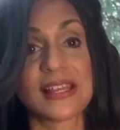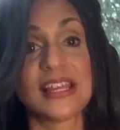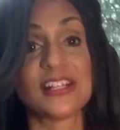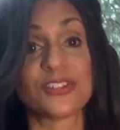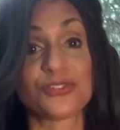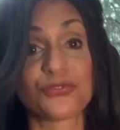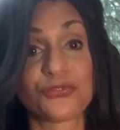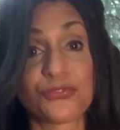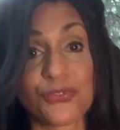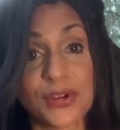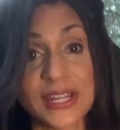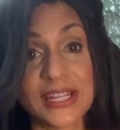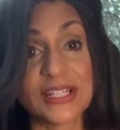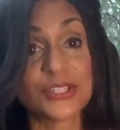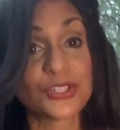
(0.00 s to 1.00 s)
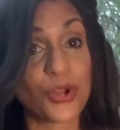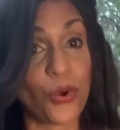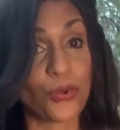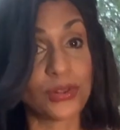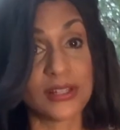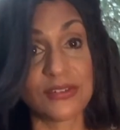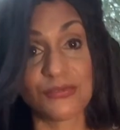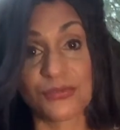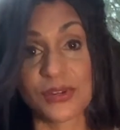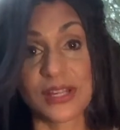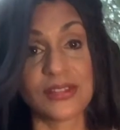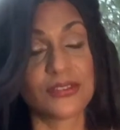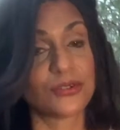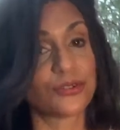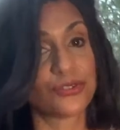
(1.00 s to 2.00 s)
It's free, totally
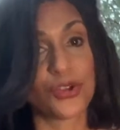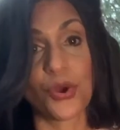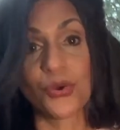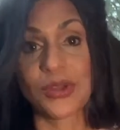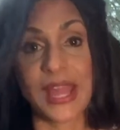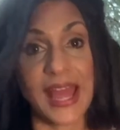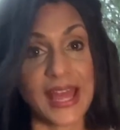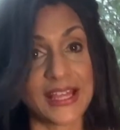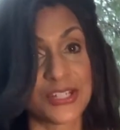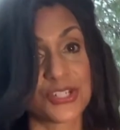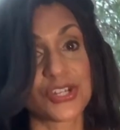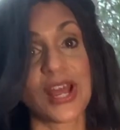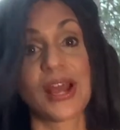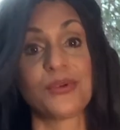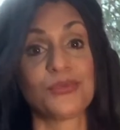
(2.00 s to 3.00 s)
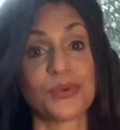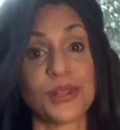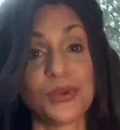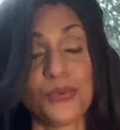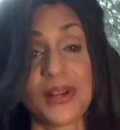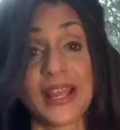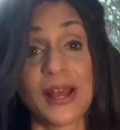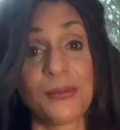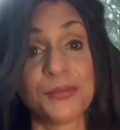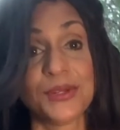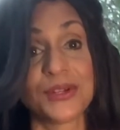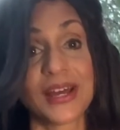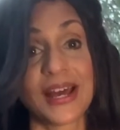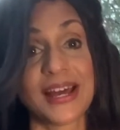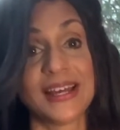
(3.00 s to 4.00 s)
free. There's no catch. I really want to help you
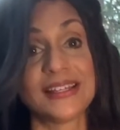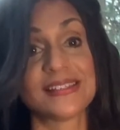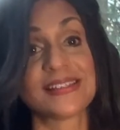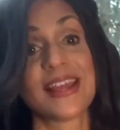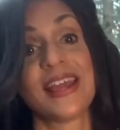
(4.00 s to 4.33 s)
guys.